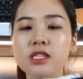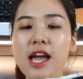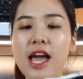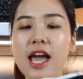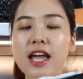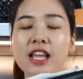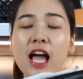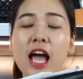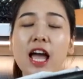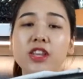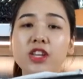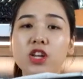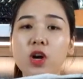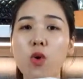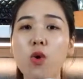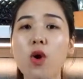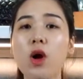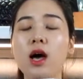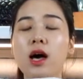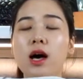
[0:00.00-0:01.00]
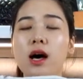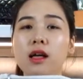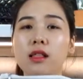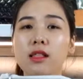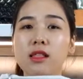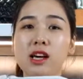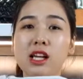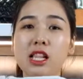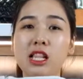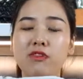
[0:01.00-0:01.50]
And I know a
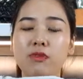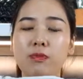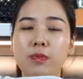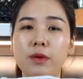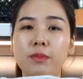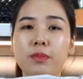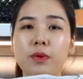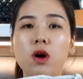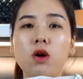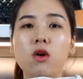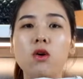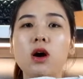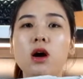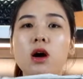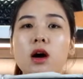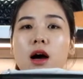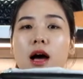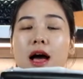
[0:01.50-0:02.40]
lot of people